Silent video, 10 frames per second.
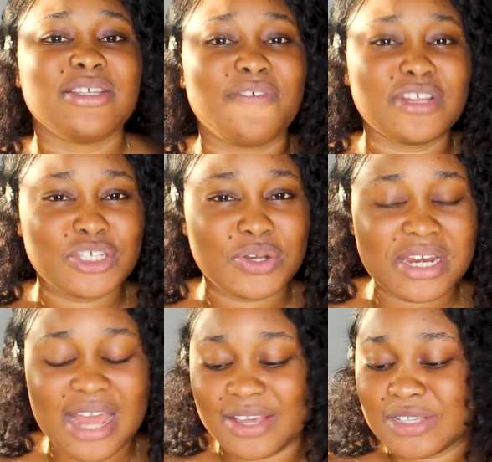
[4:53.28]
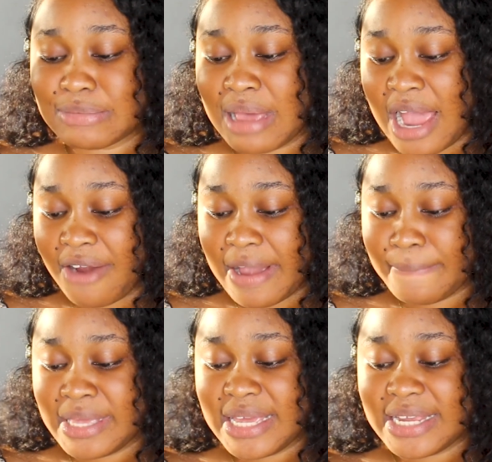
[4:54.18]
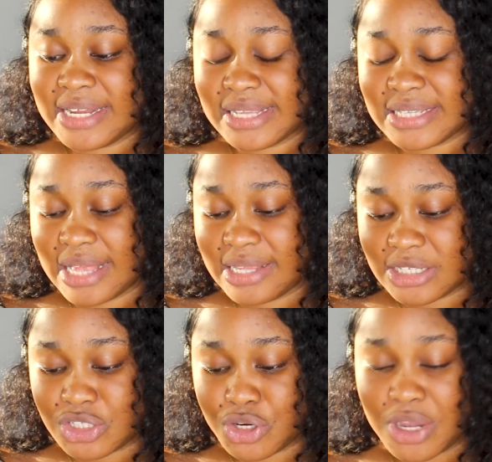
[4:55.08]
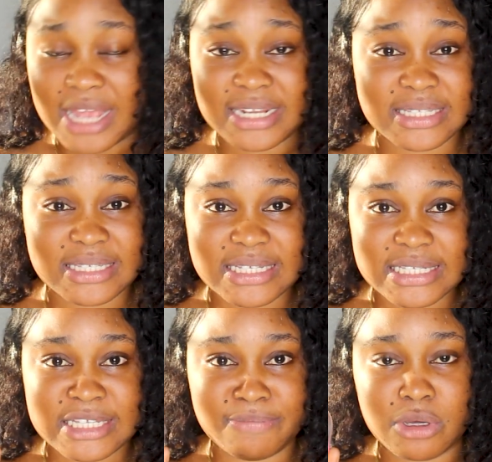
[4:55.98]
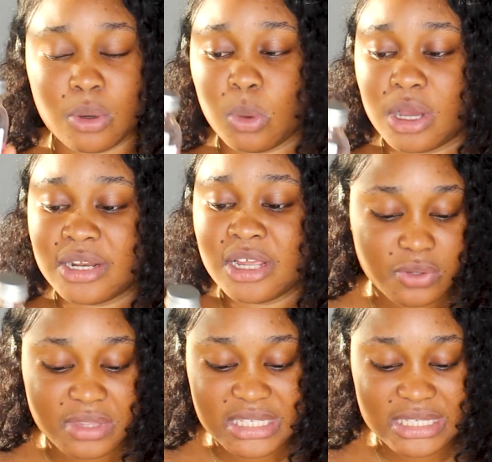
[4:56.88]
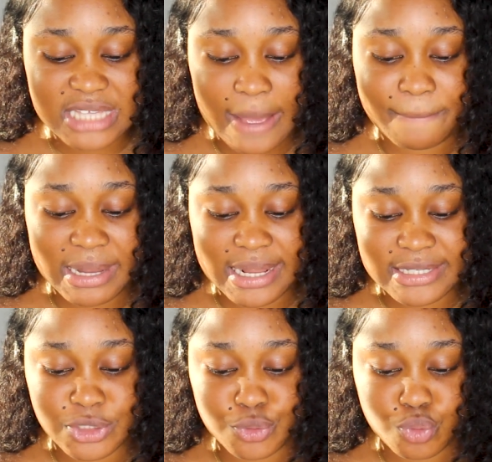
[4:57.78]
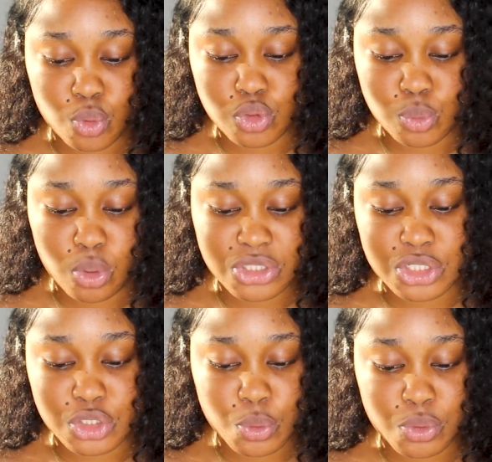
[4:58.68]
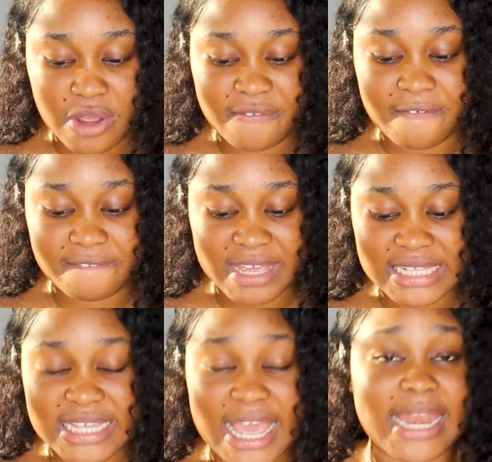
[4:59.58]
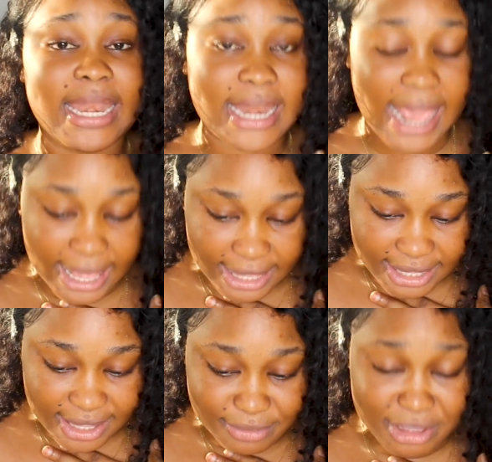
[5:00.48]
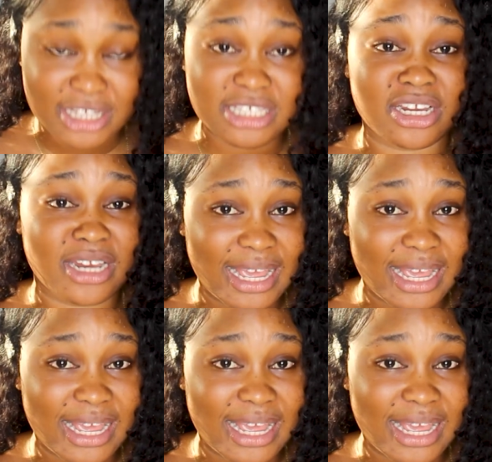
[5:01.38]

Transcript: So for toning, I use my Arami Eden's Elixir and it's a 60ml one. So this is your Balancing Rose Water Toner for face and neck because your